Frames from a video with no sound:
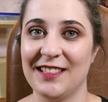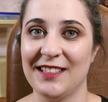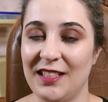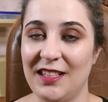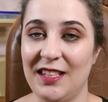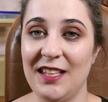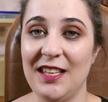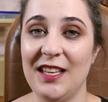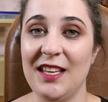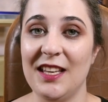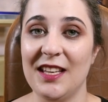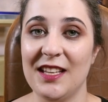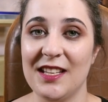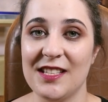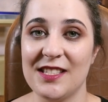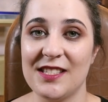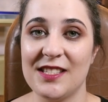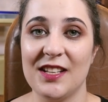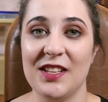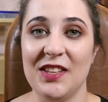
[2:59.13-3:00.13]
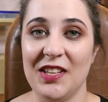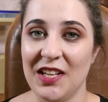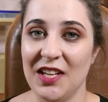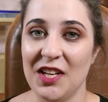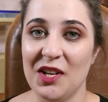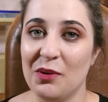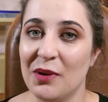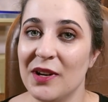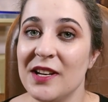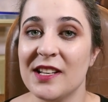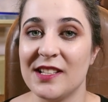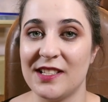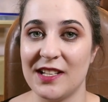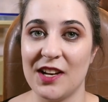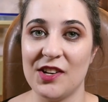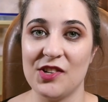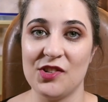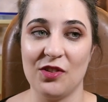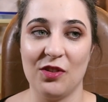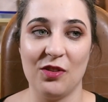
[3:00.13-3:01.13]
He is the
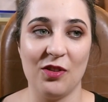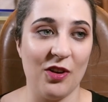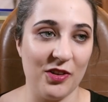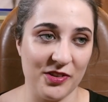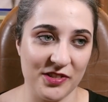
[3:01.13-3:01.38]
quintessential